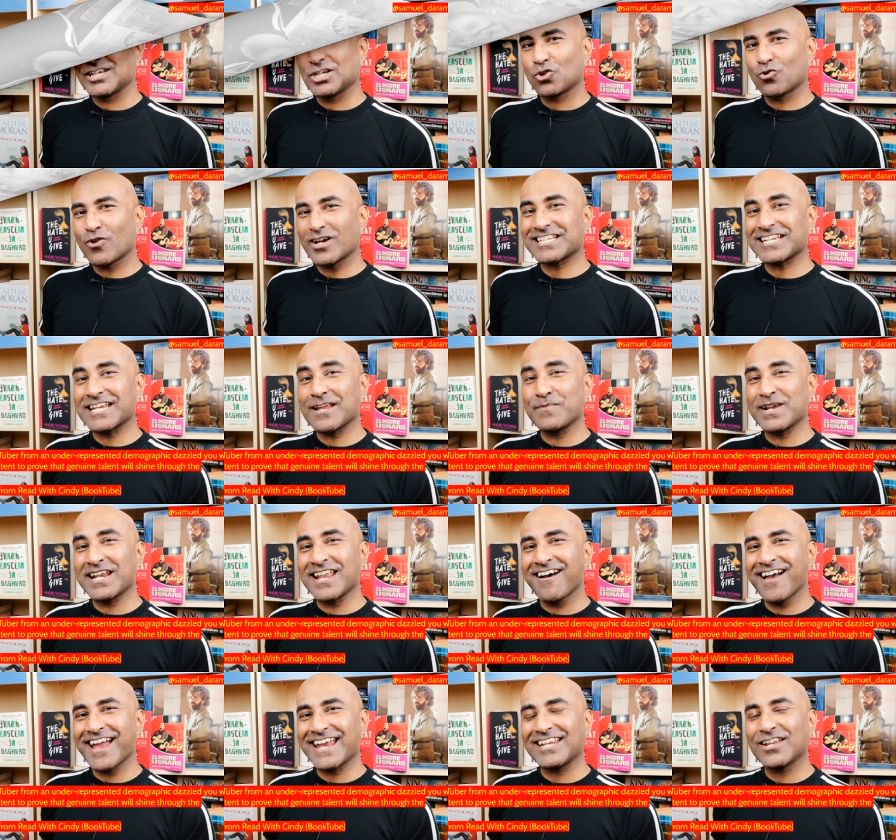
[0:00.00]
Question number
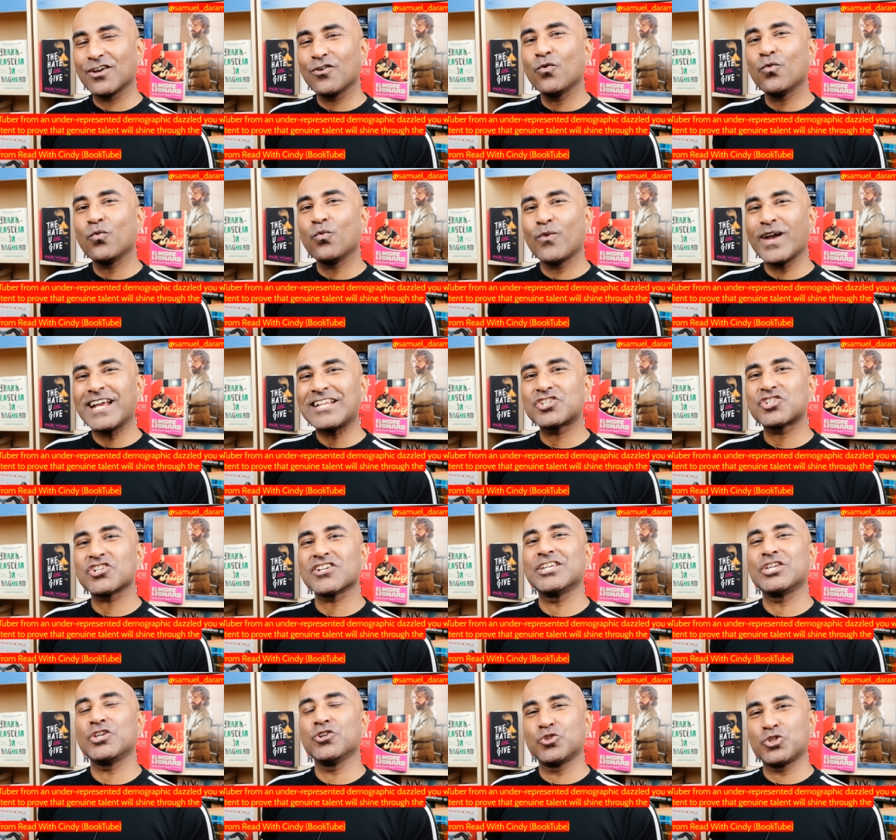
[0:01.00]
9, which
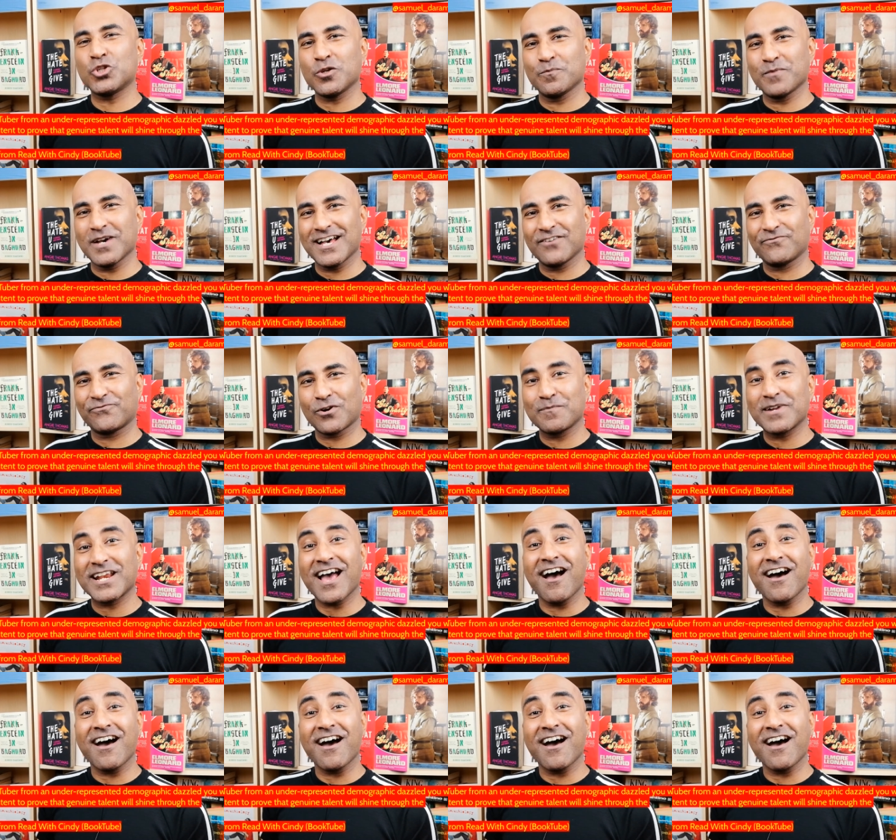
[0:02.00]
YouTuber from an